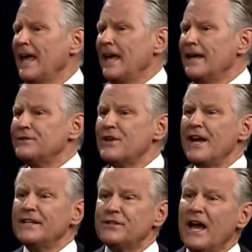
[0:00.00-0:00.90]
It
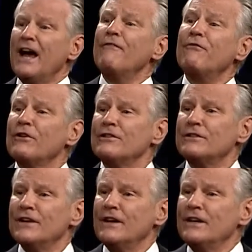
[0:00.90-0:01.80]
takes
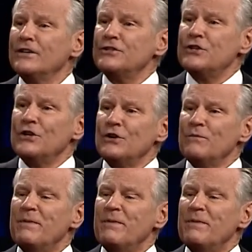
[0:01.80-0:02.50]
effort to